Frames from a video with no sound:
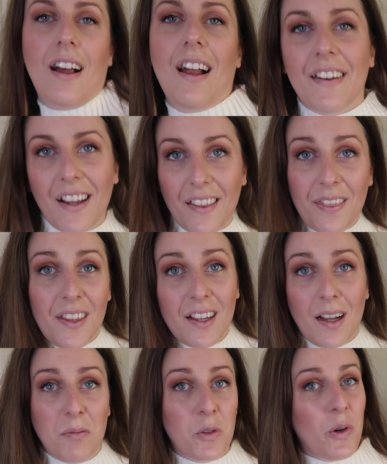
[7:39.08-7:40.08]
And I
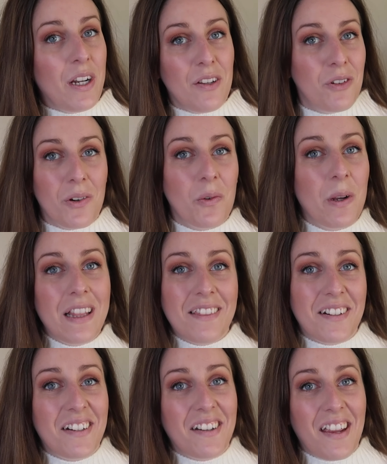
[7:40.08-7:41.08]
think I'm ready for
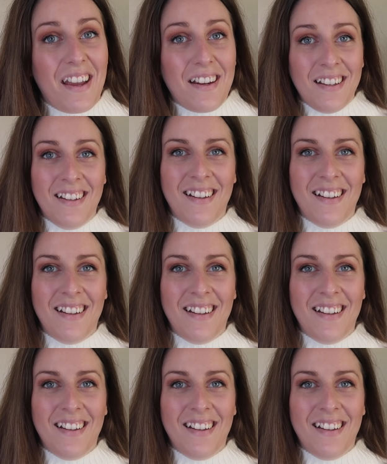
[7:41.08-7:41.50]
winter again.